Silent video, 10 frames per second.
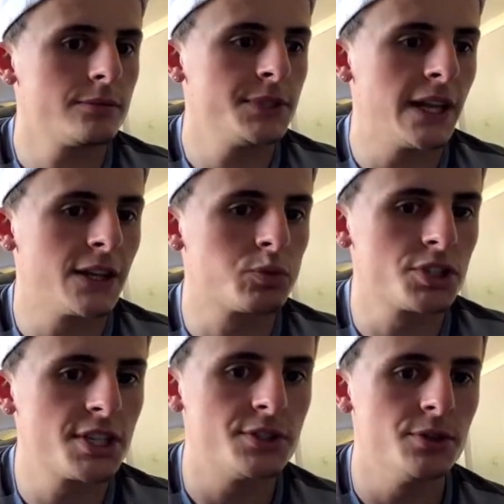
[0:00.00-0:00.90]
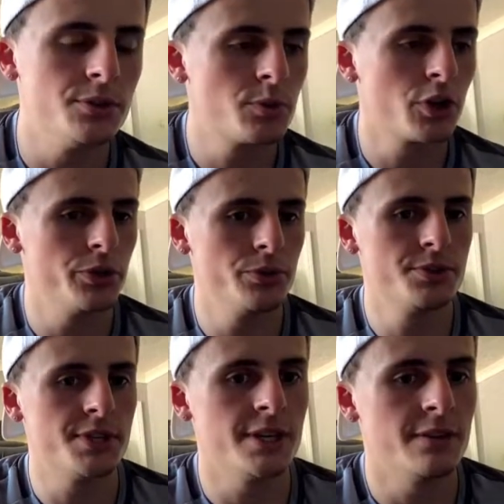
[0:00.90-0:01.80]
Yeah, let's watch this news. We've got
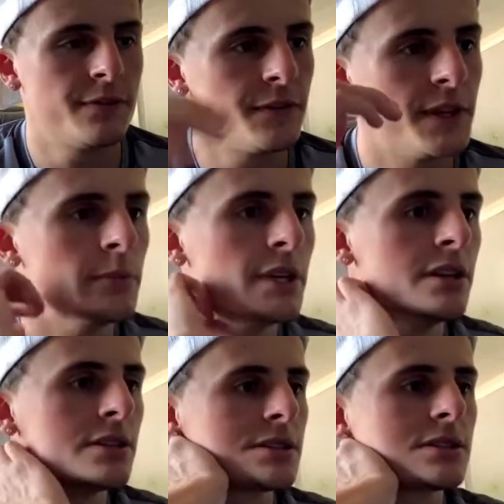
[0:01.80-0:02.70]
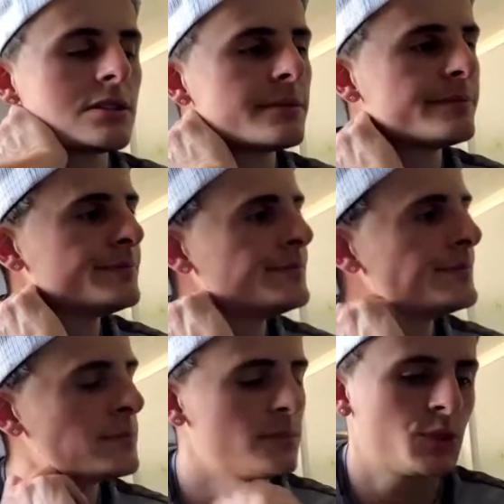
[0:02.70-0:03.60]
news in 15 minutes.
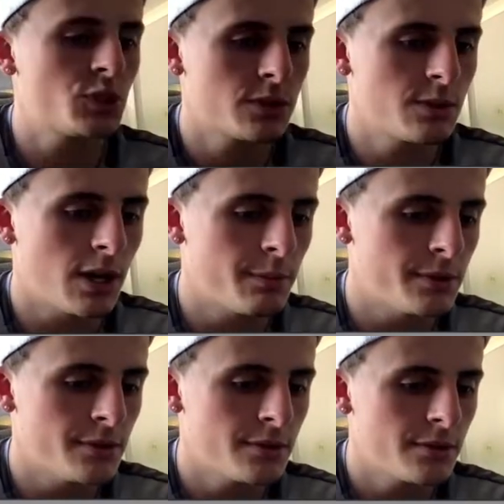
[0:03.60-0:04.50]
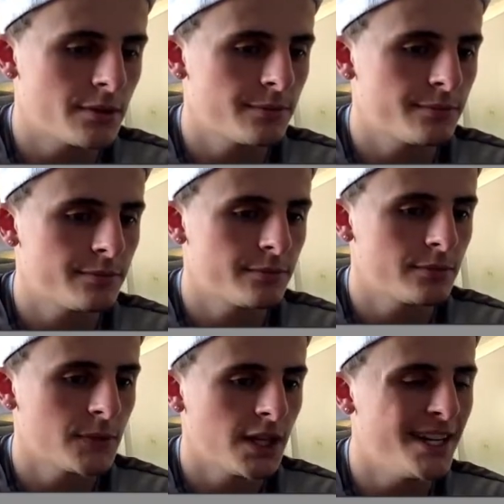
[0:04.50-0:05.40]
So we'll see what happens.
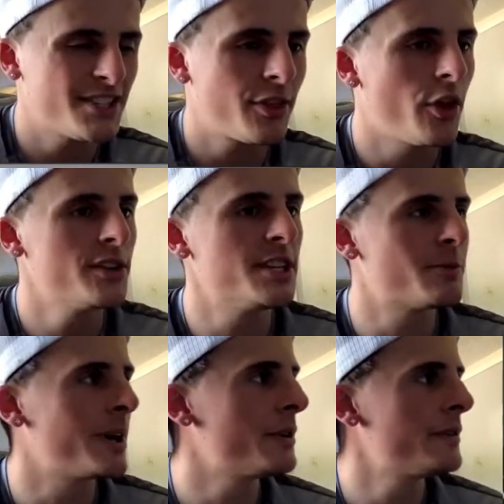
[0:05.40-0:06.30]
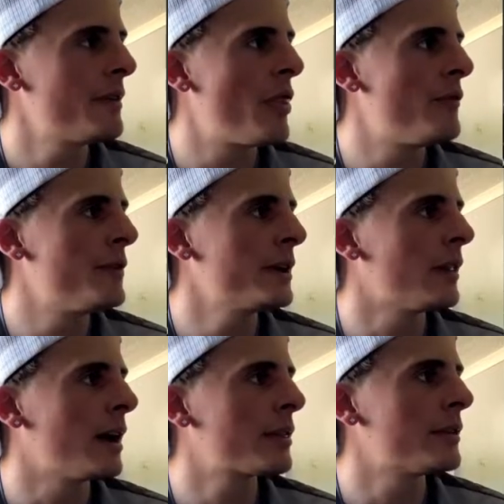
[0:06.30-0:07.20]
And it's Thursday, but I don't even feel
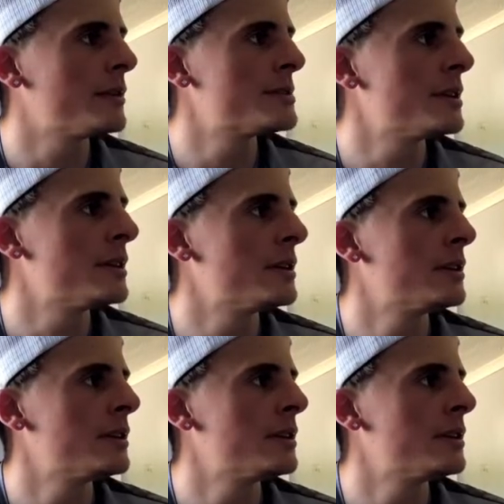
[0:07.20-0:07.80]
like Thursday.